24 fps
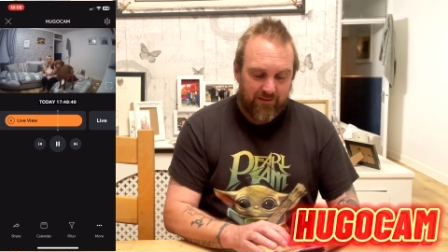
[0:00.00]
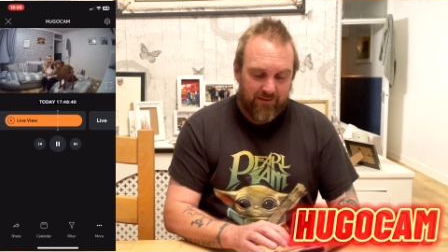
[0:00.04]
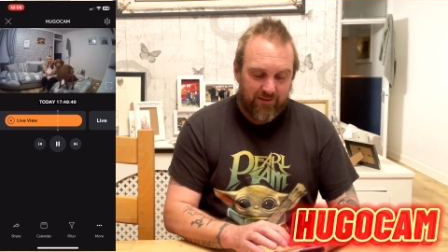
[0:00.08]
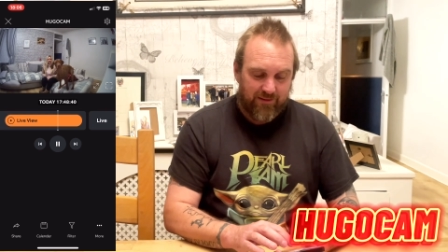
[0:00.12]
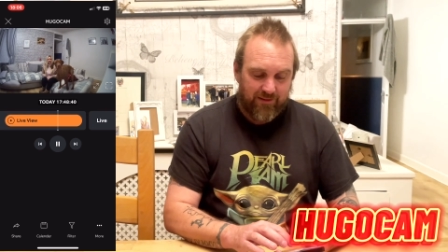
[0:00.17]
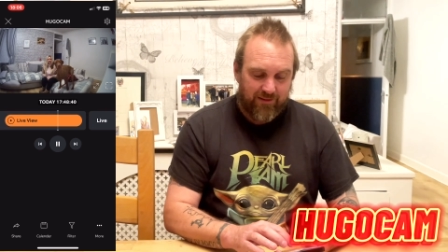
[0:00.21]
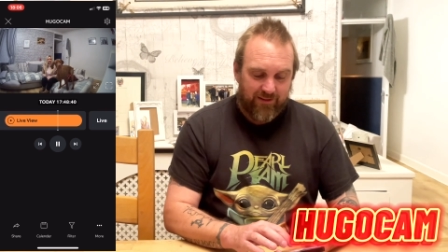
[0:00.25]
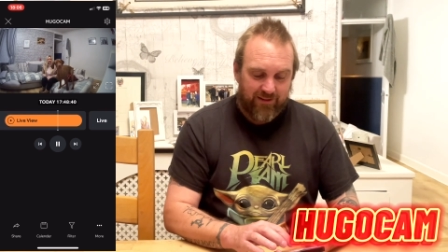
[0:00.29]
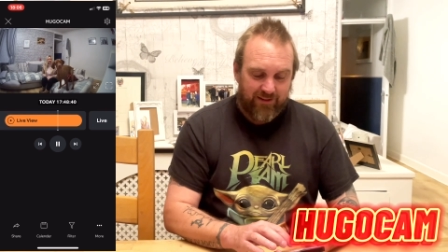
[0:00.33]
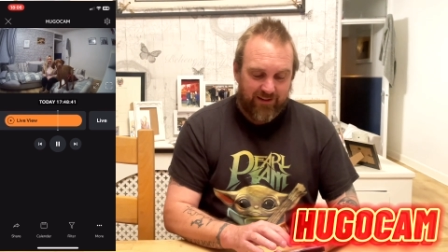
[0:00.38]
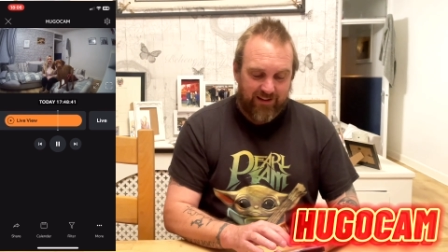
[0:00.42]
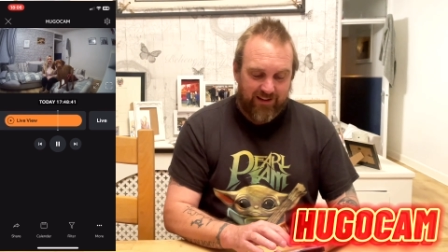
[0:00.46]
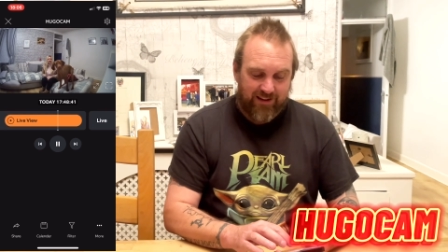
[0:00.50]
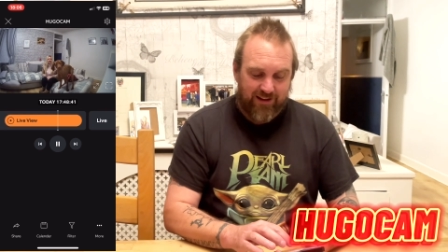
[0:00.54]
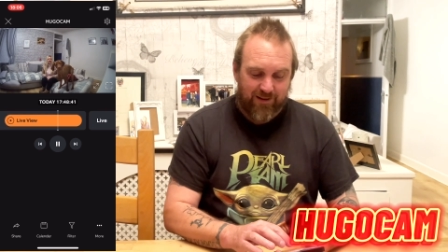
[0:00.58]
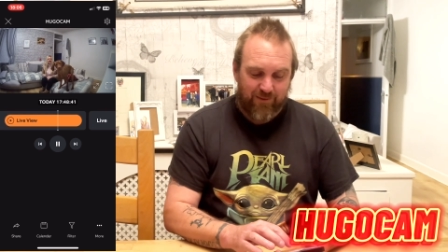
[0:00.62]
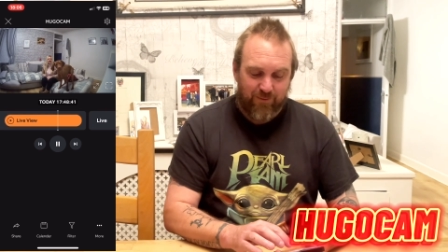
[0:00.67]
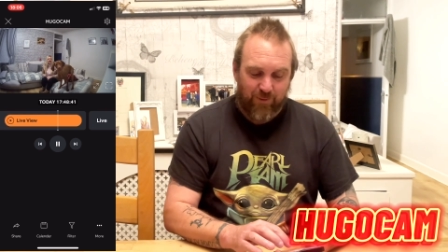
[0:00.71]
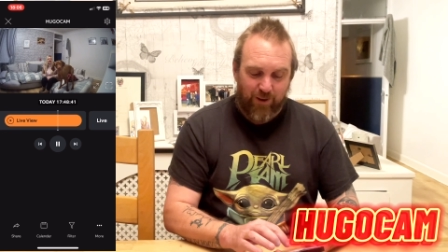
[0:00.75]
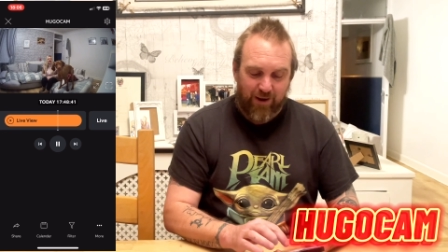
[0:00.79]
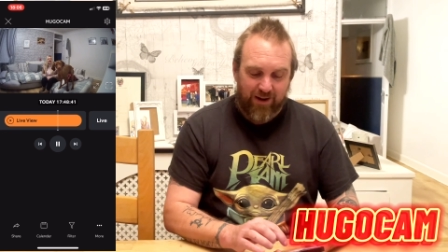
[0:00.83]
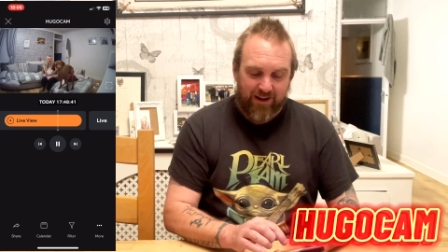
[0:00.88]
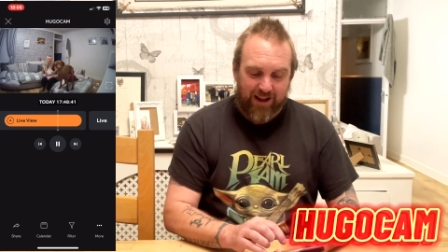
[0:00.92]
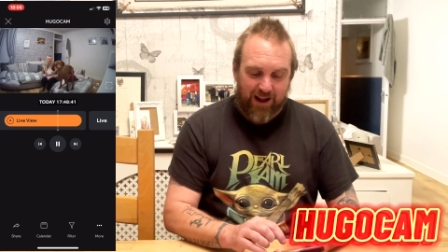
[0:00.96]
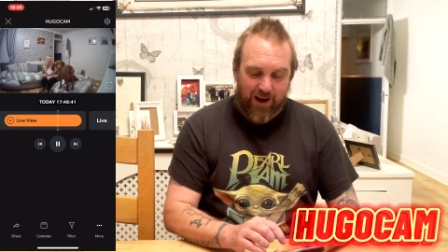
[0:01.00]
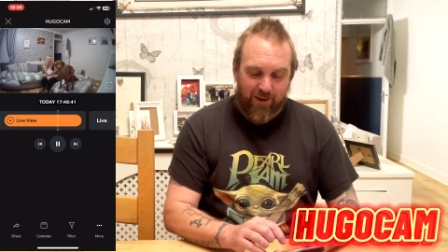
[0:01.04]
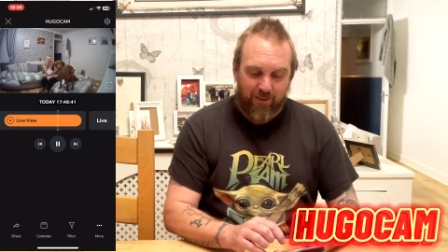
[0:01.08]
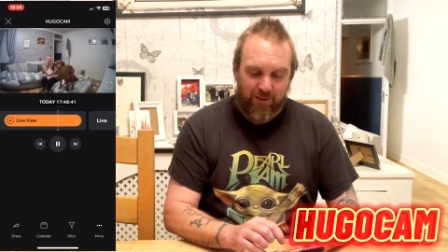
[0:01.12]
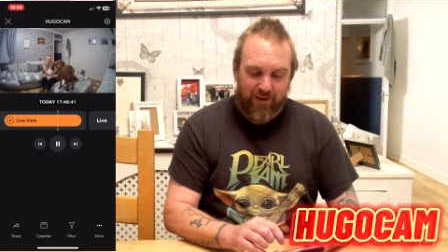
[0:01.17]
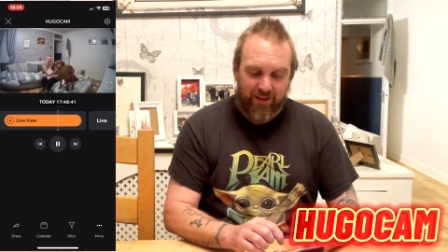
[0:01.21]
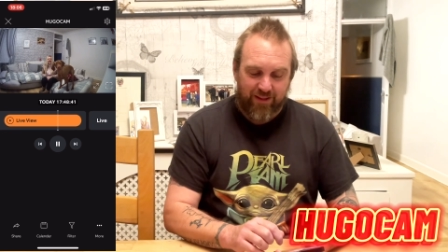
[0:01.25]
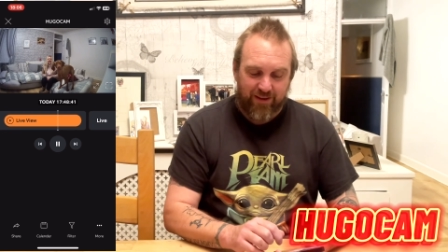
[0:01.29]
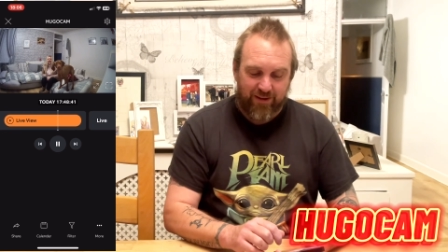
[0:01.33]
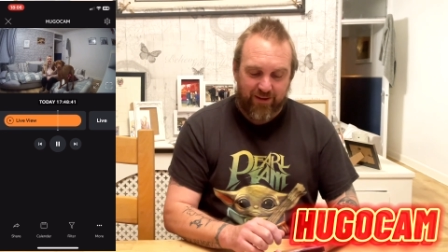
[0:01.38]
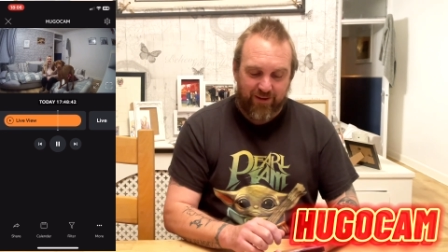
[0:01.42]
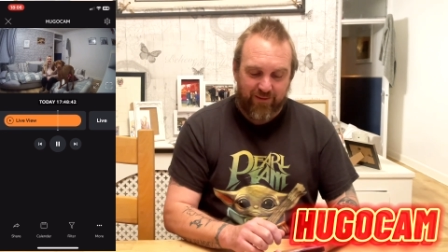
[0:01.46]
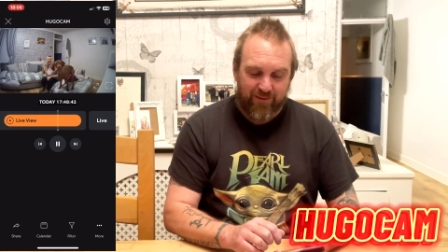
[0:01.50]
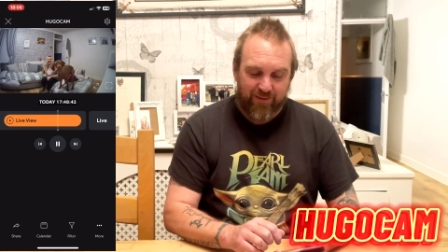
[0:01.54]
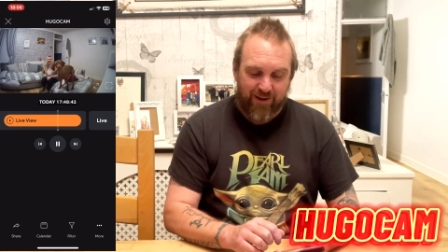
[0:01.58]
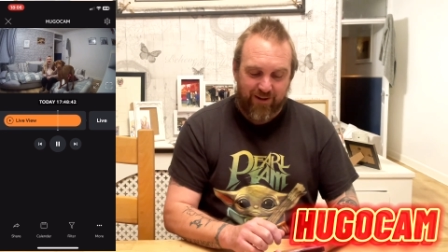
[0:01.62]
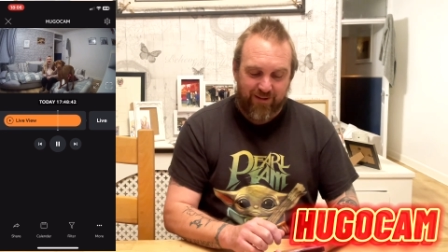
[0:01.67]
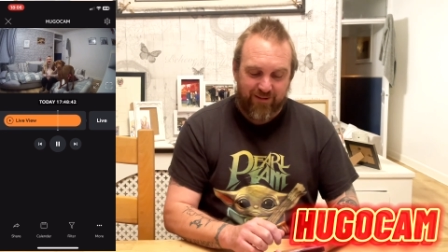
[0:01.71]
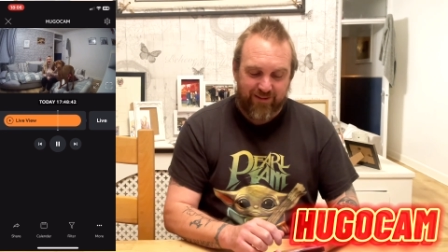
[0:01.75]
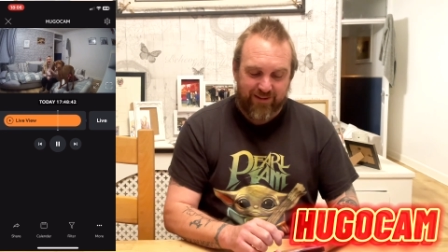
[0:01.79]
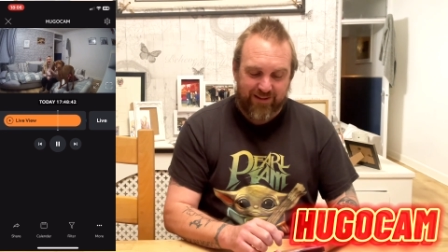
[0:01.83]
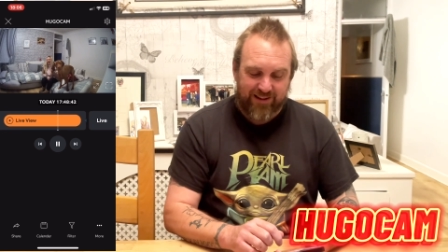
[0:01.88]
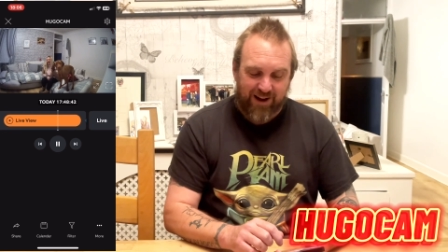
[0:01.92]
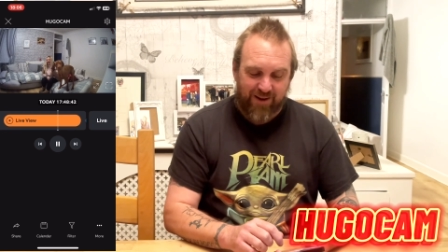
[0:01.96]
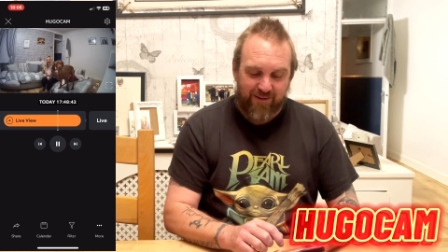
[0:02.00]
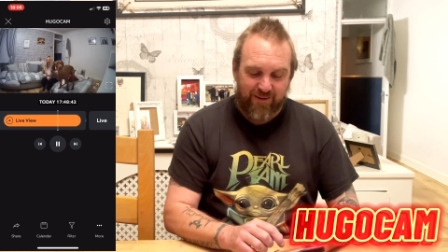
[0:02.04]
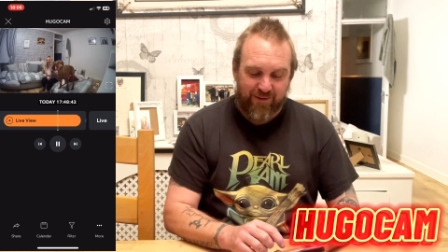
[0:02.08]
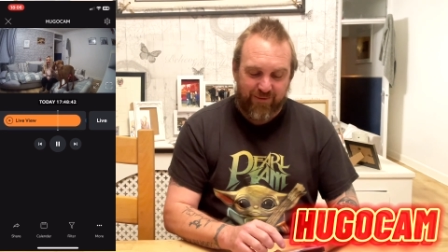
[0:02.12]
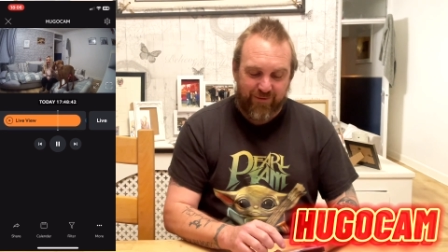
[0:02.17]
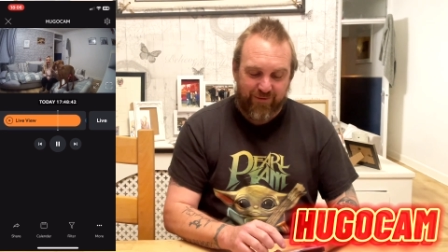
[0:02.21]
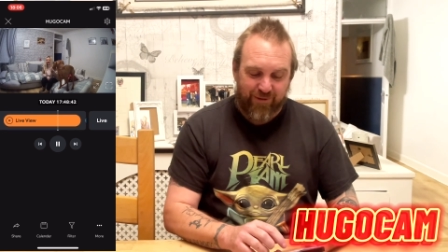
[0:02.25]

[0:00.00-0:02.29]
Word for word: Yeah, it couldn't work out where it was coming